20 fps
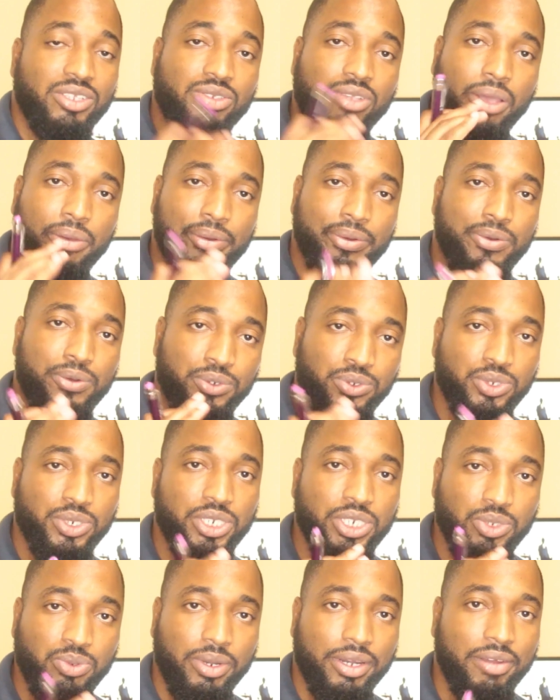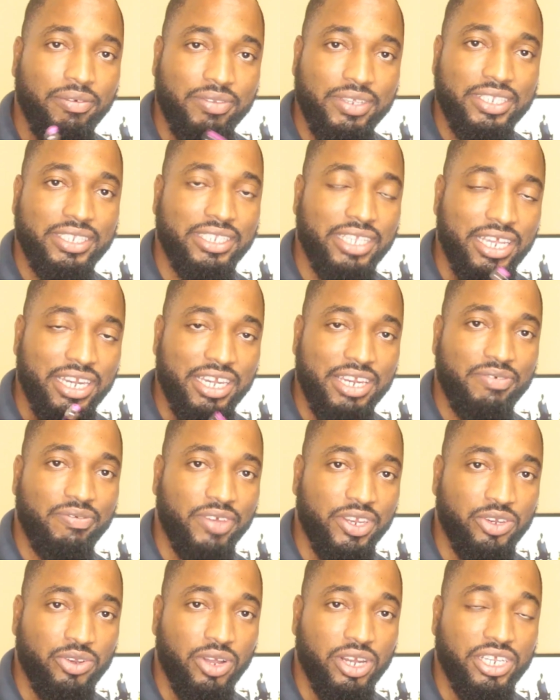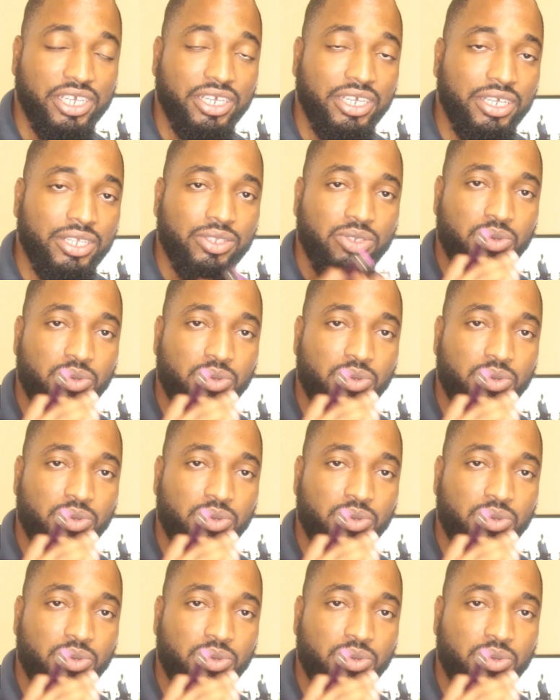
So I will go through each one of these individually,